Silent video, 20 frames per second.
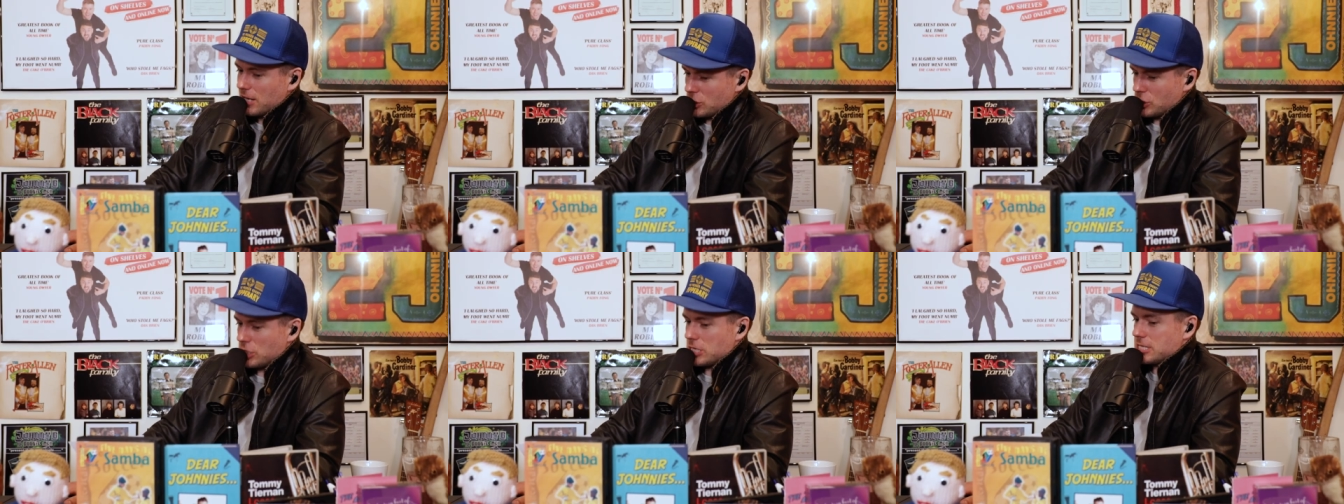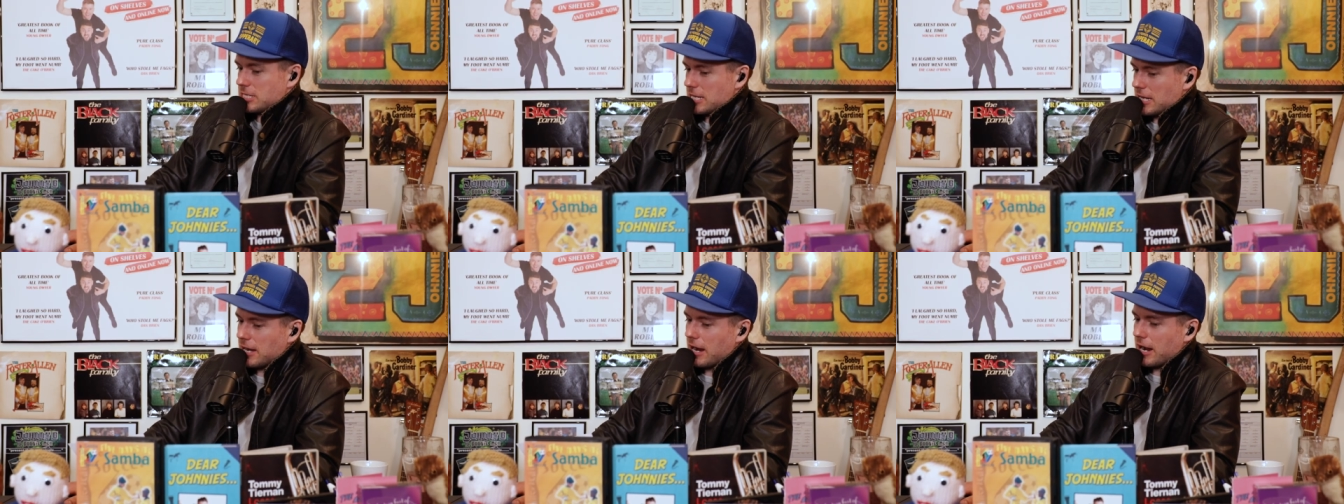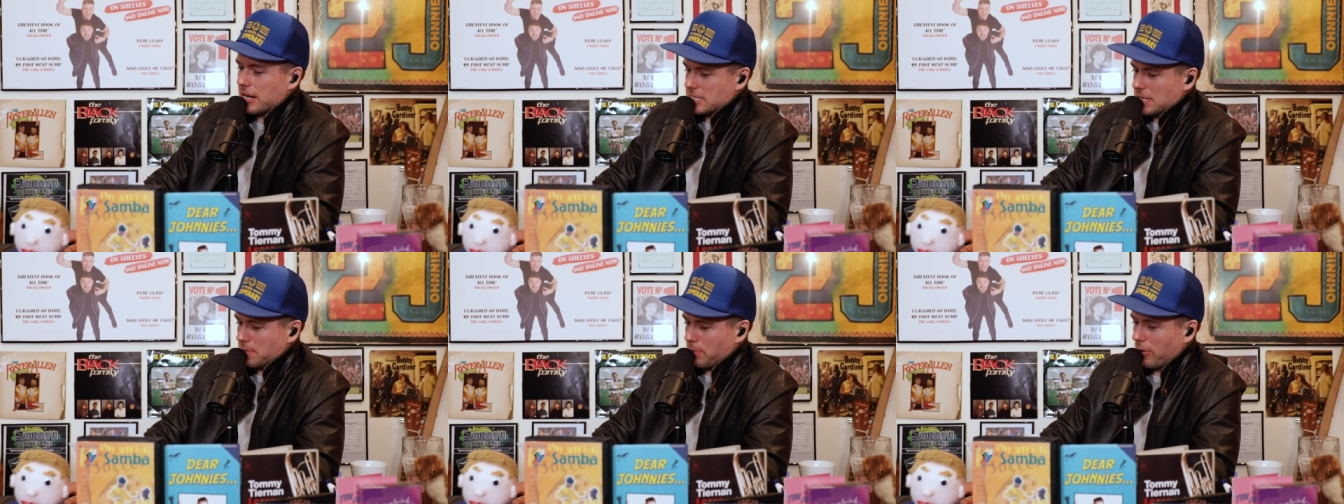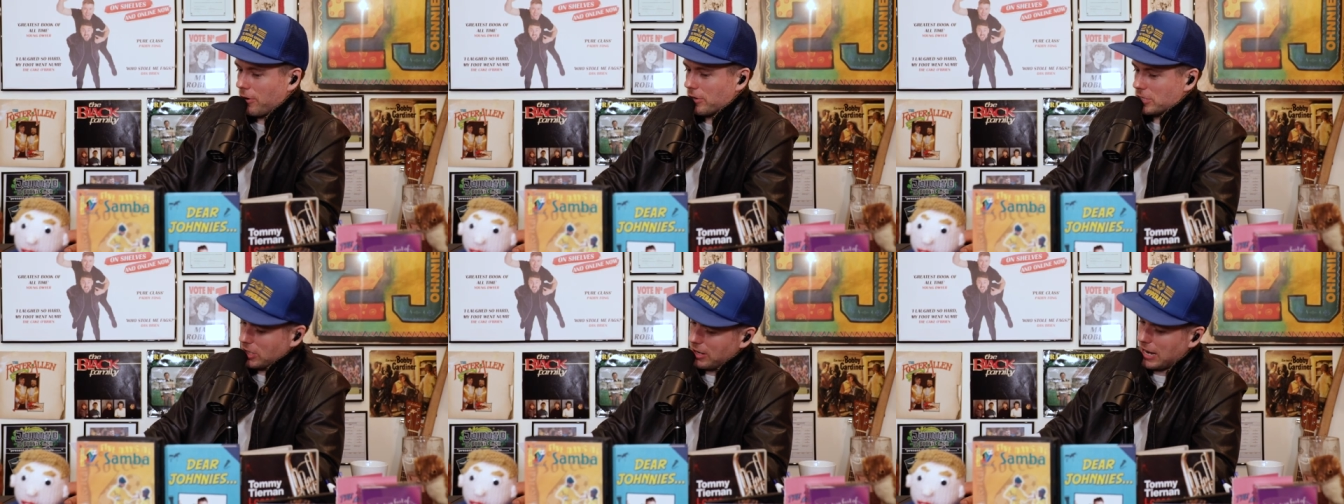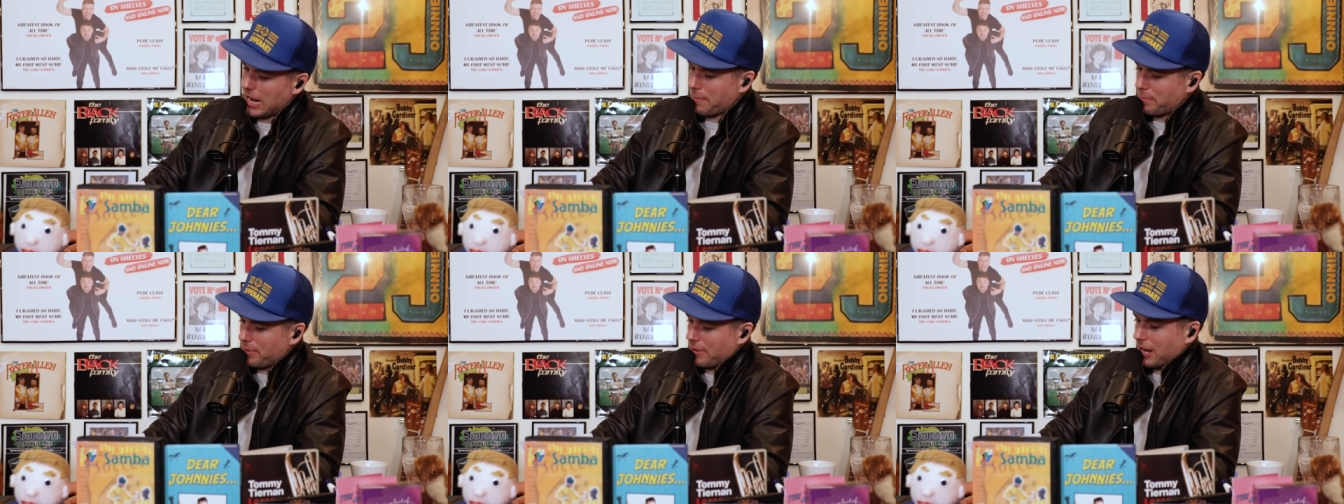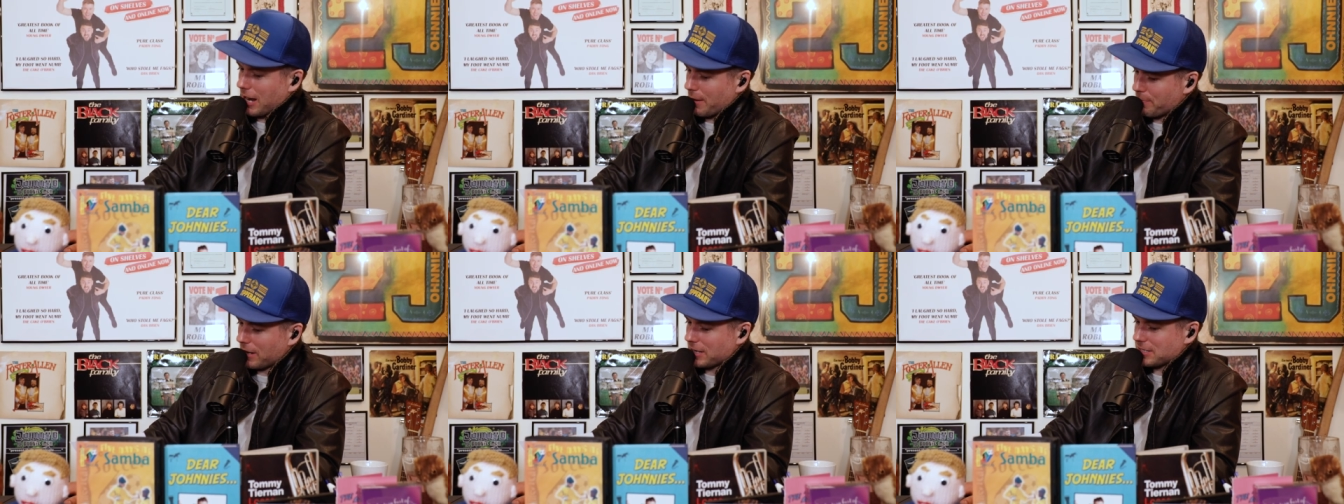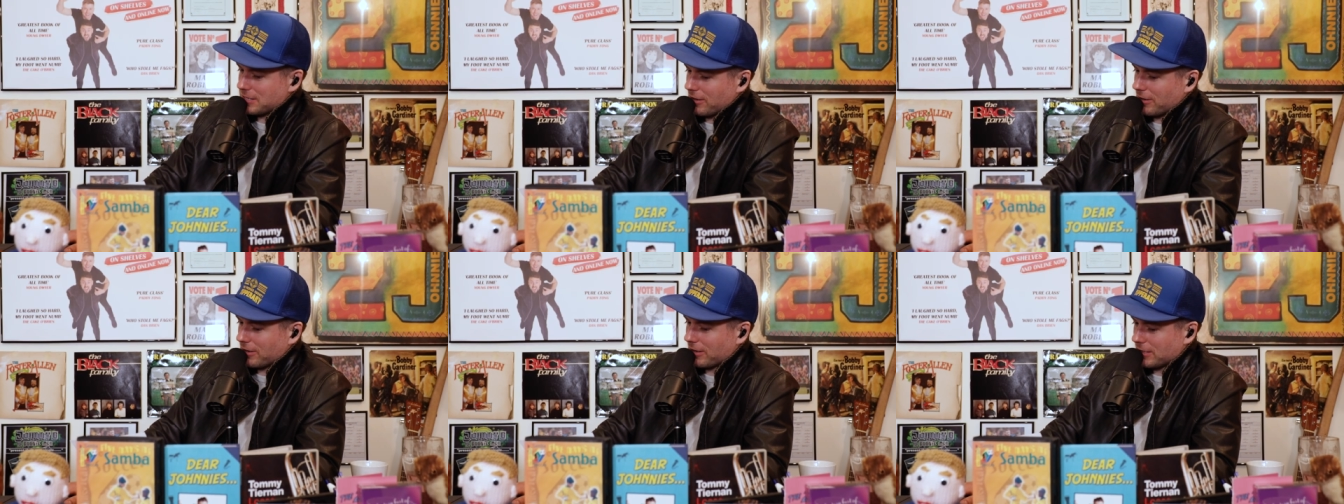She said, I suppose you're happy. I'm
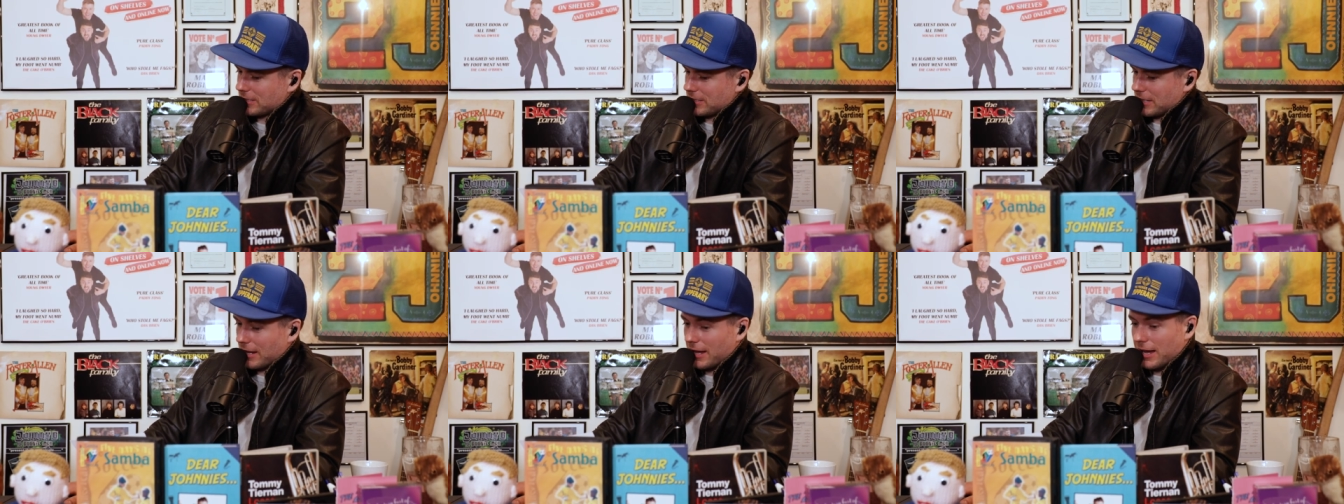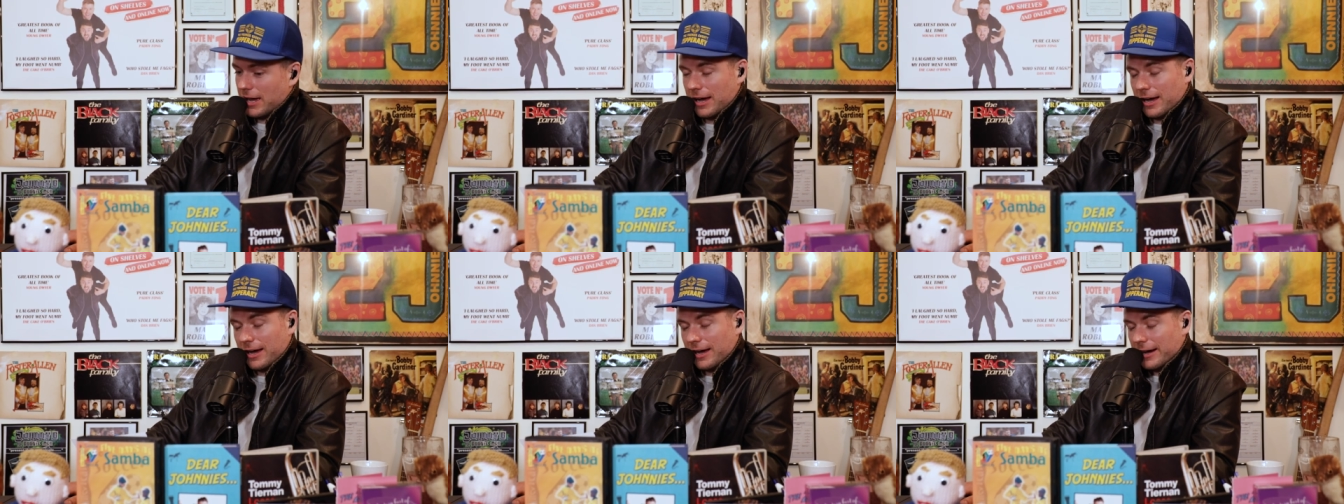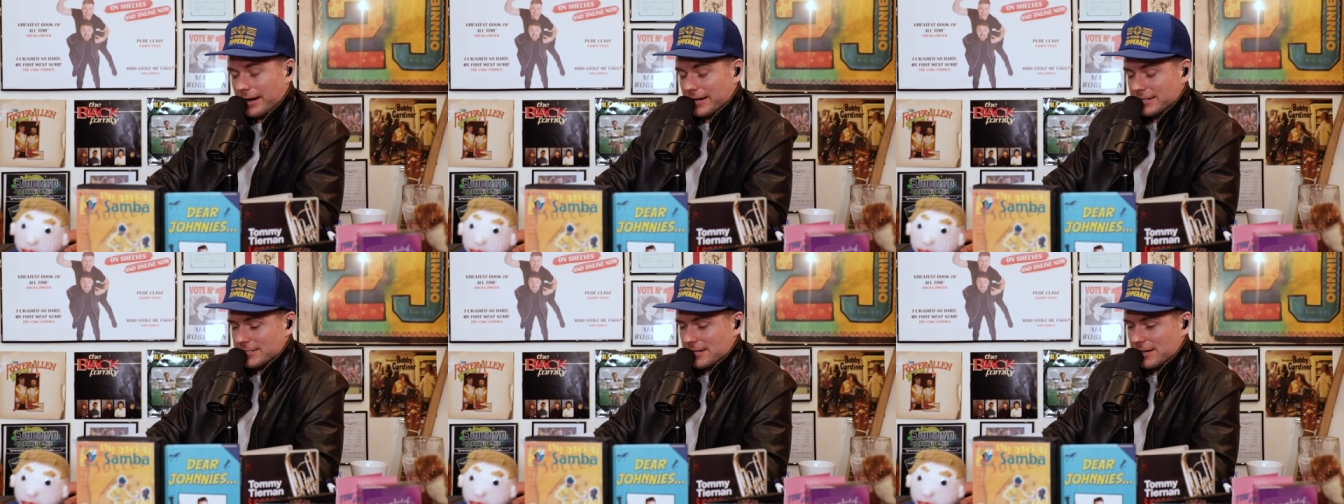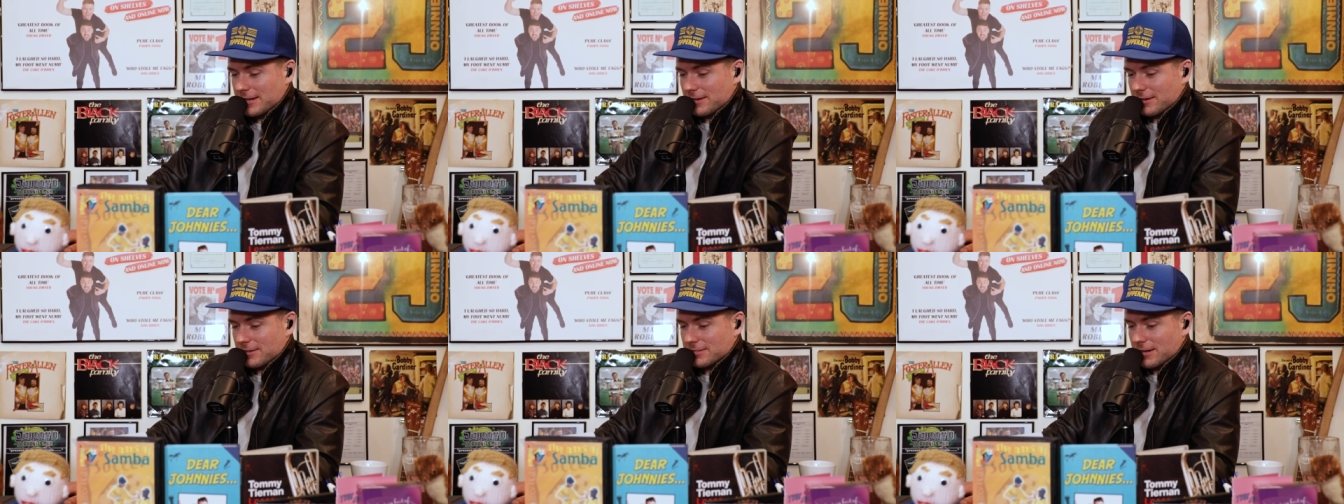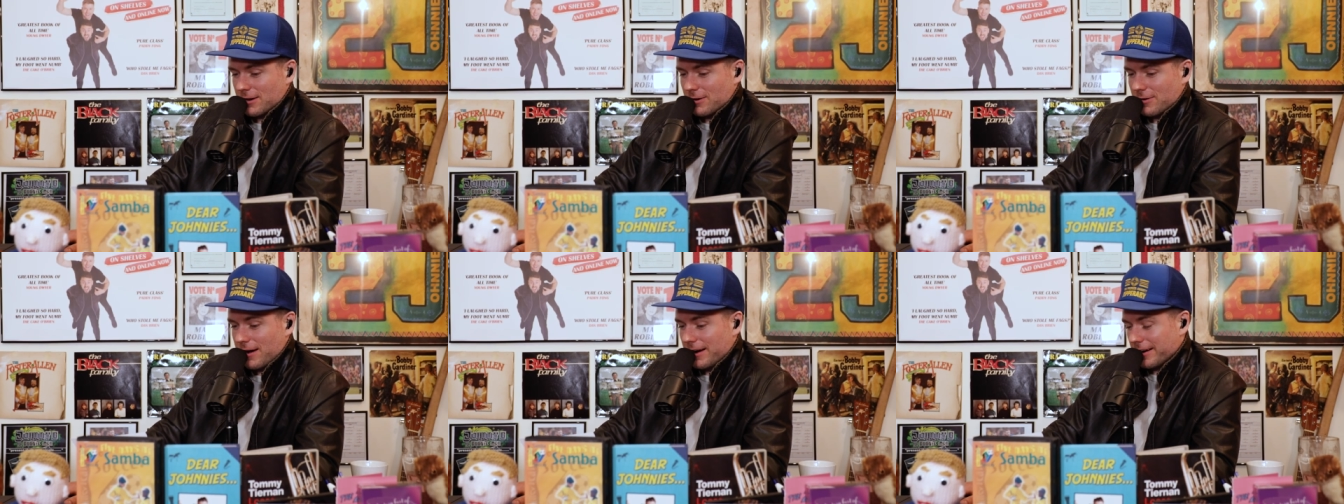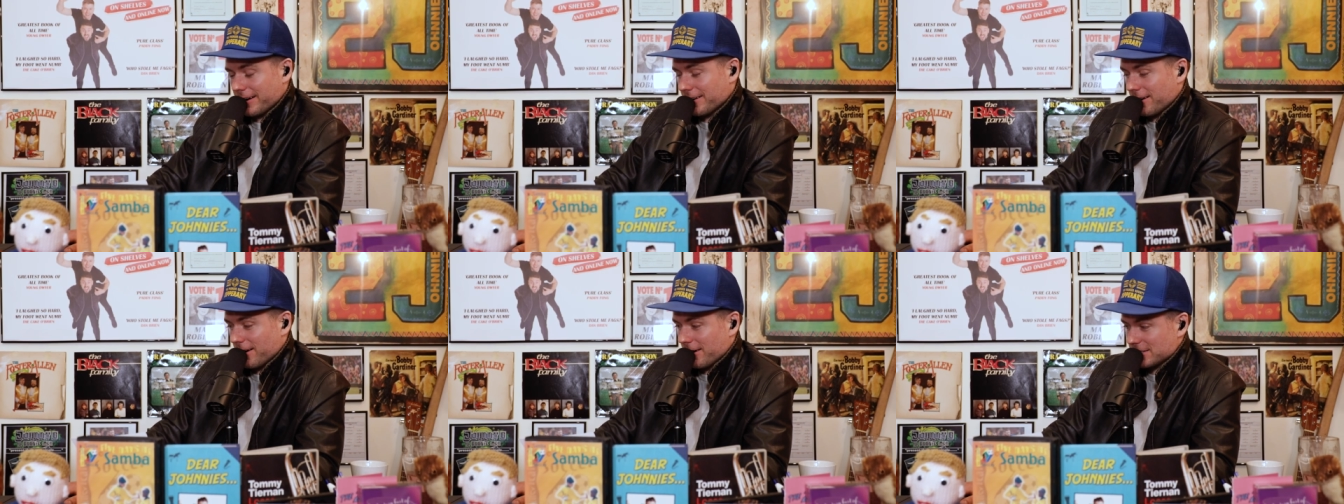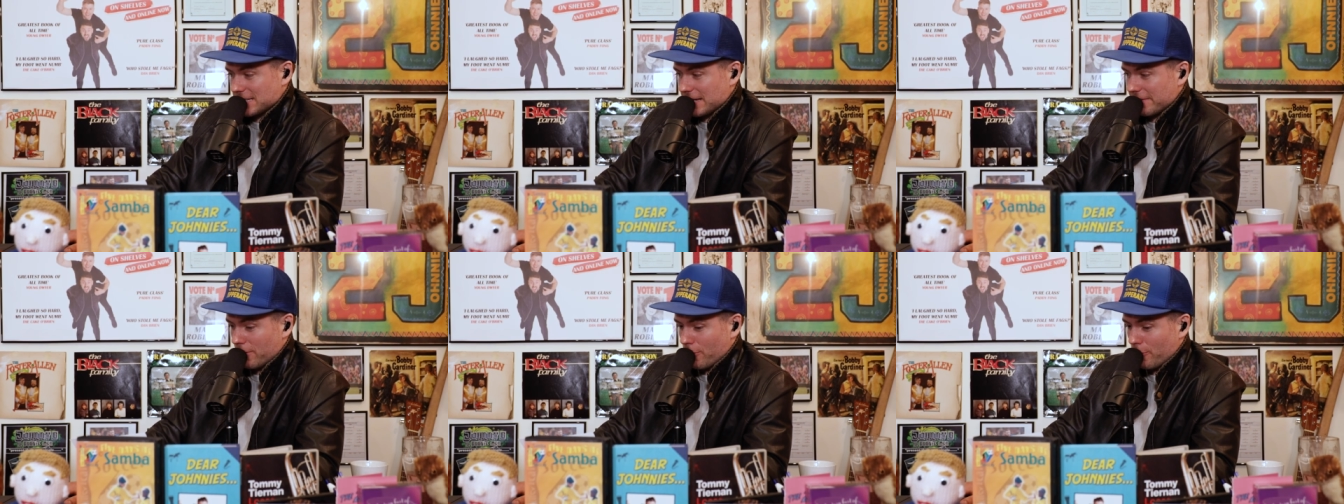not talking to you. I said, Does a rocking
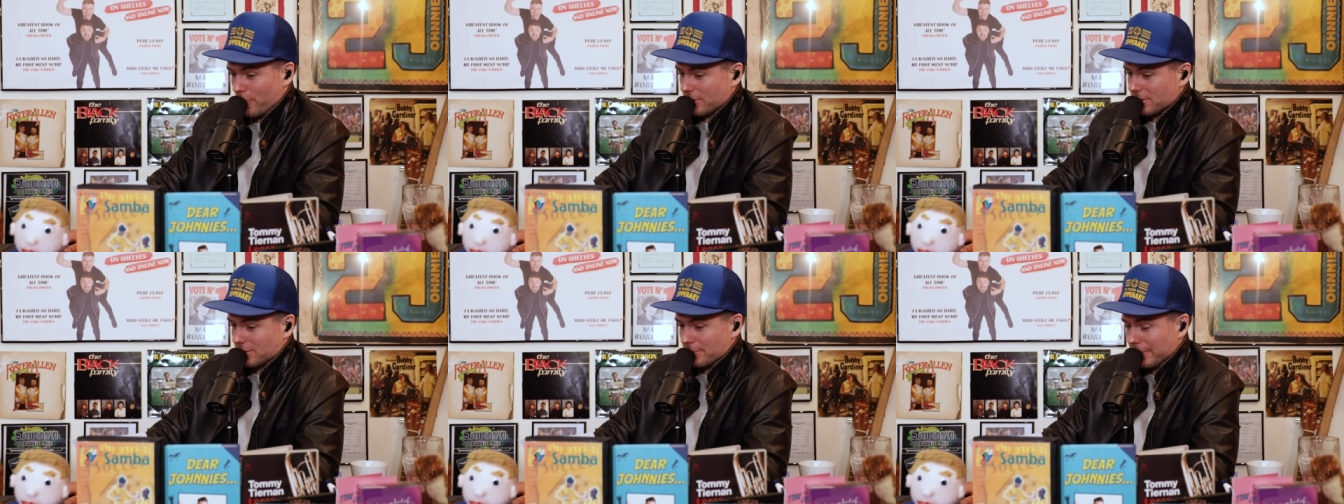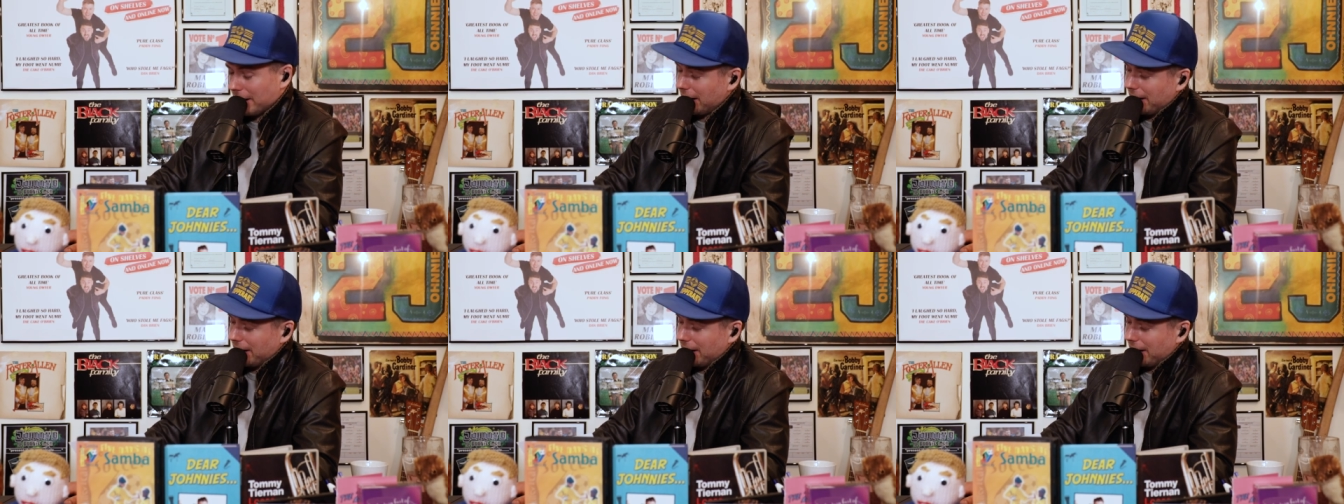horse have a wooden